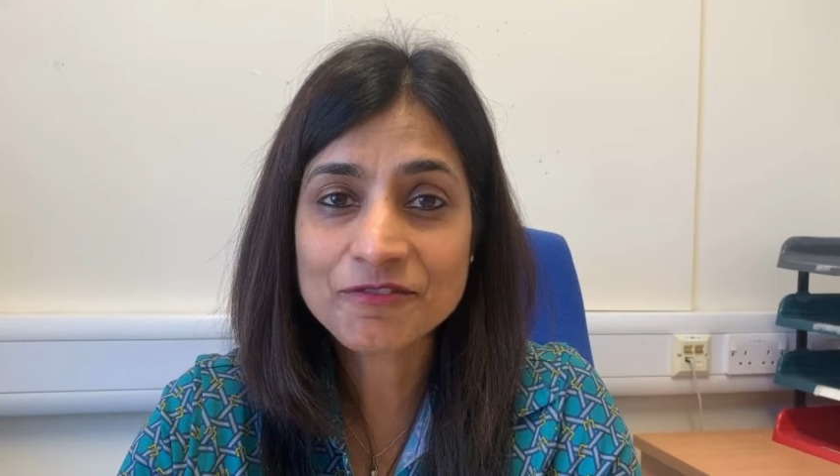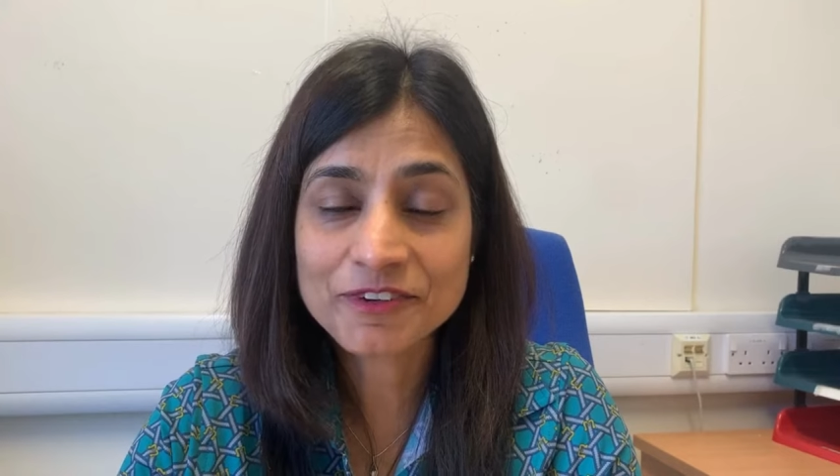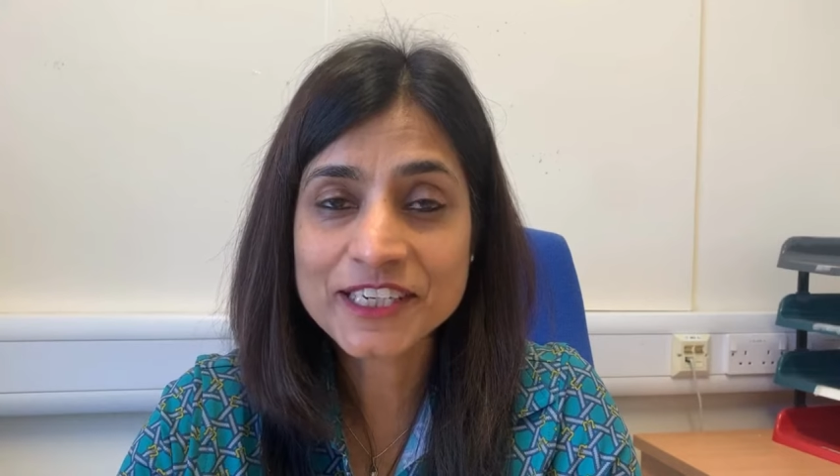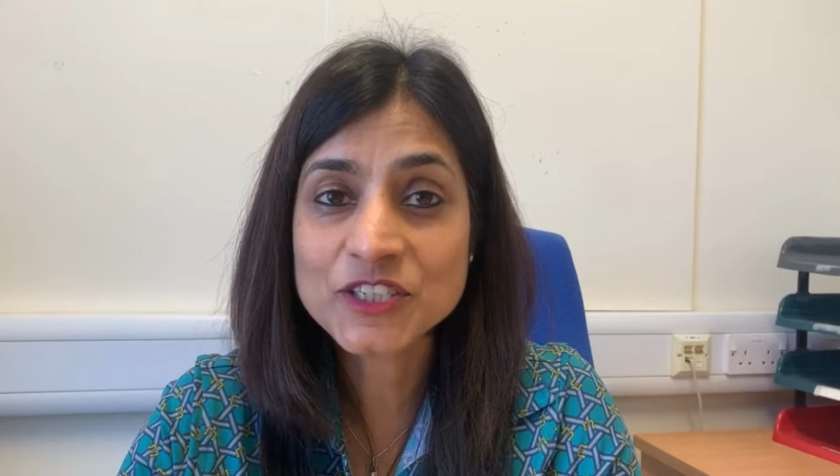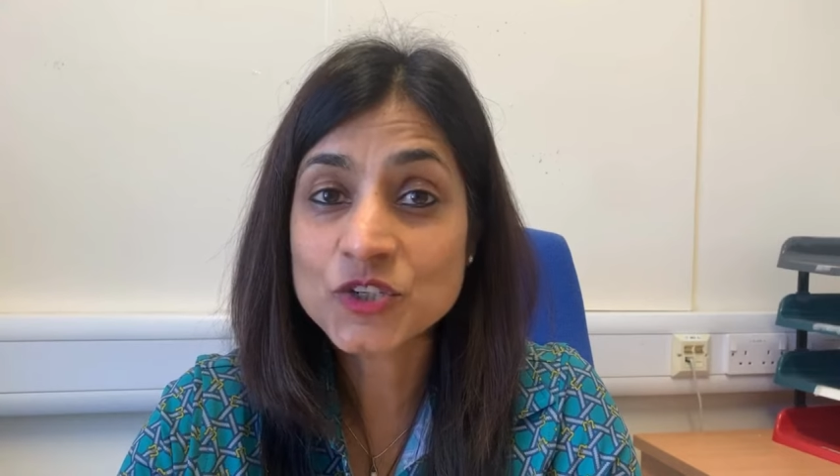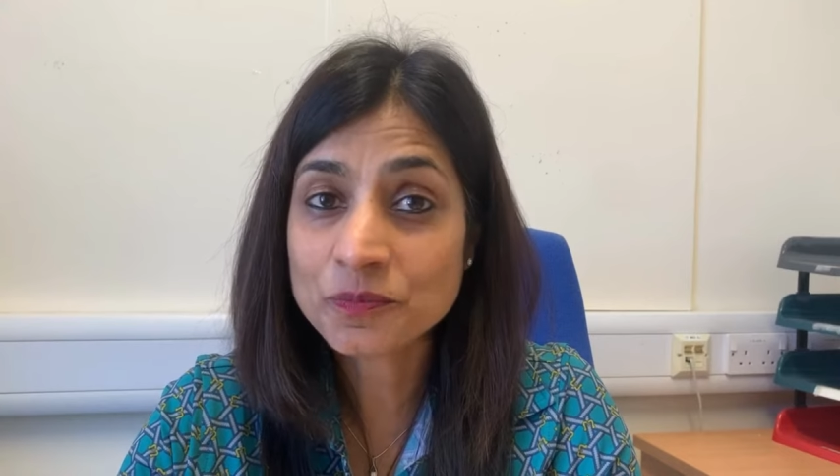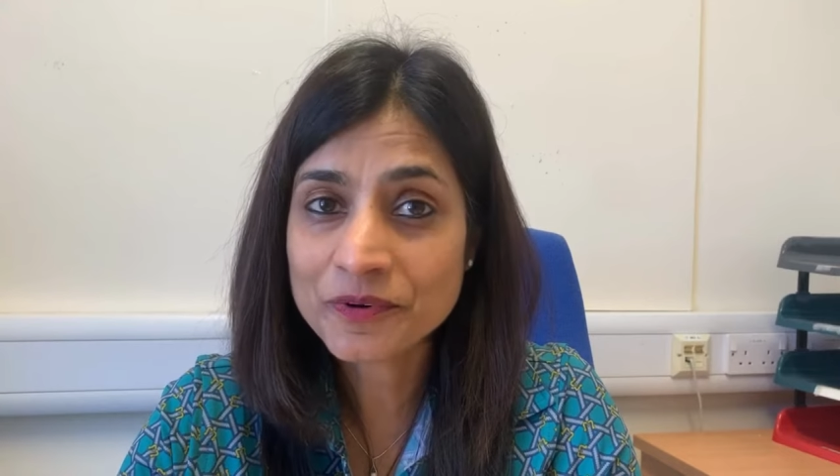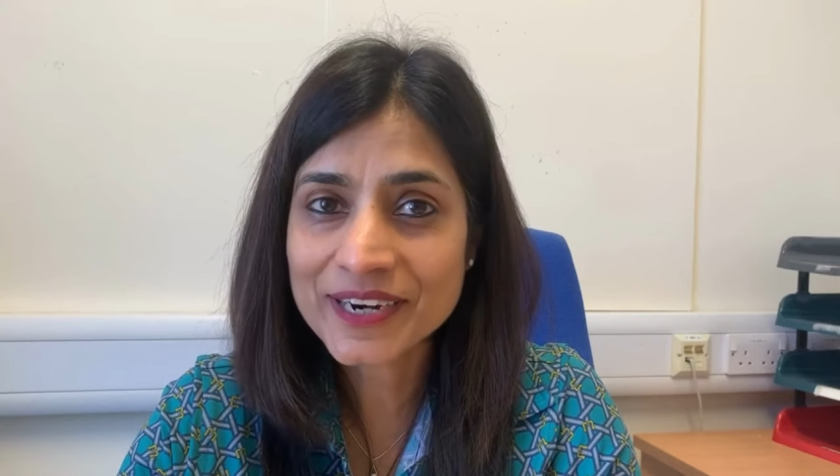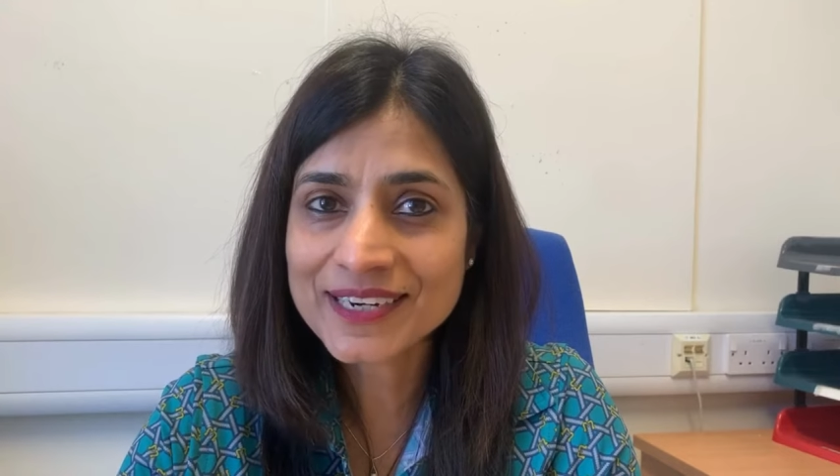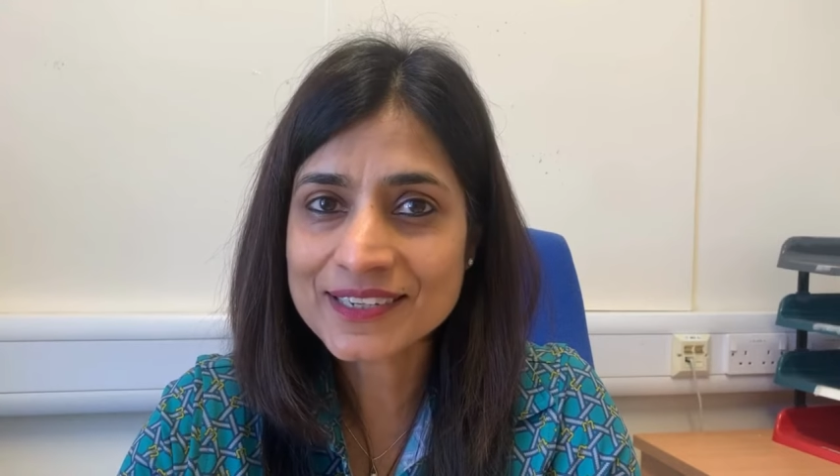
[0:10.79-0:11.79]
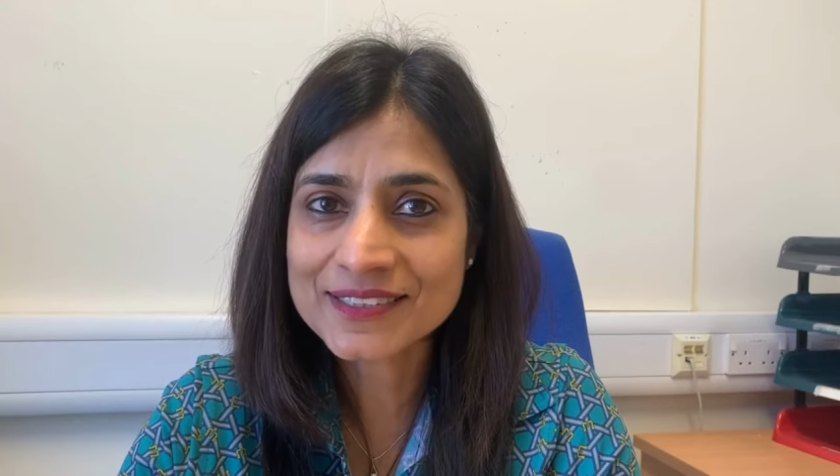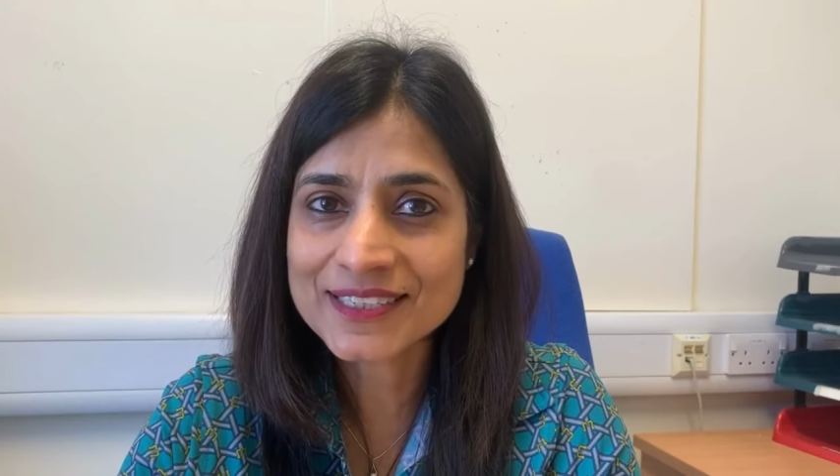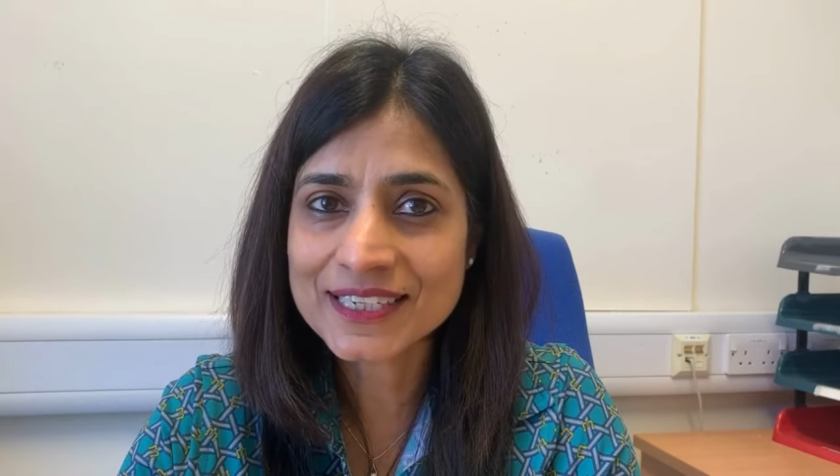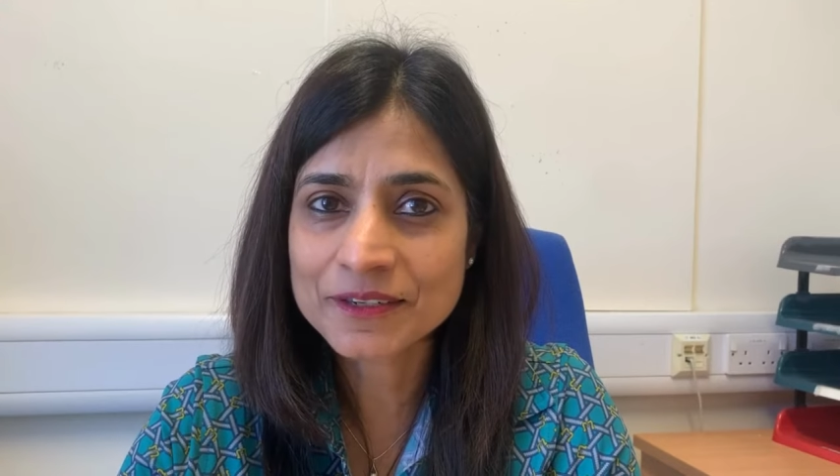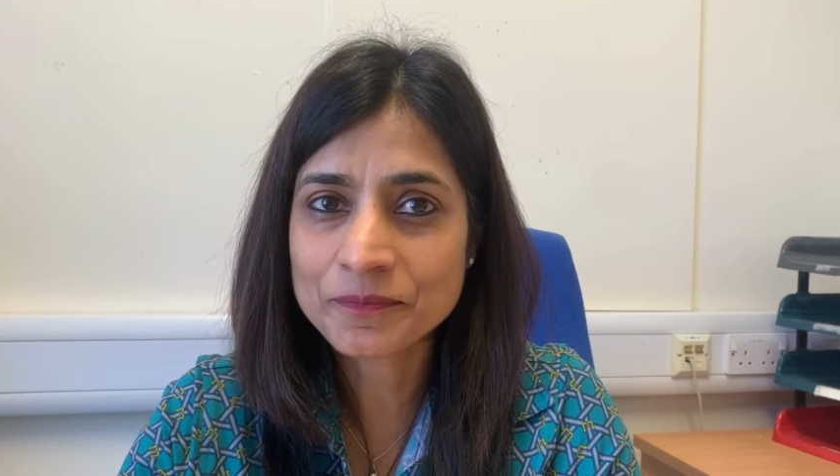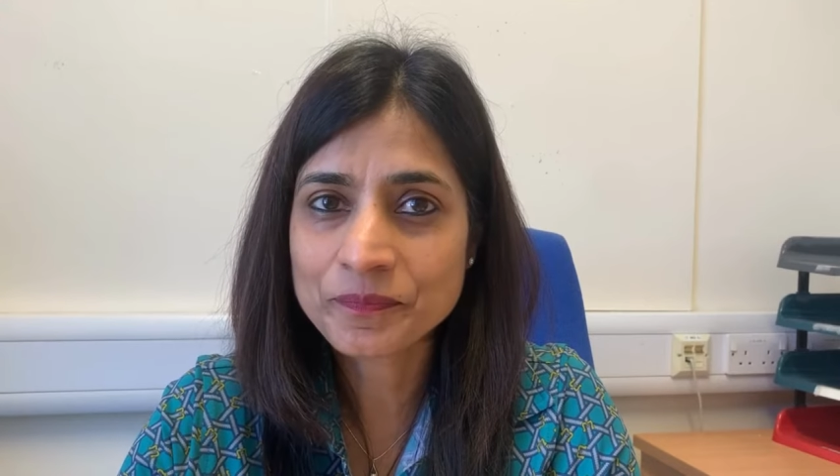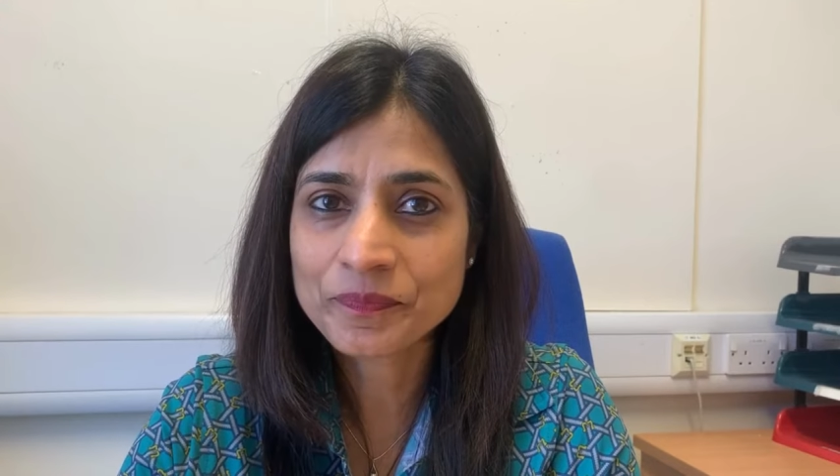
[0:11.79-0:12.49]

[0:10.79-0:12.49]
affect your pregnancy?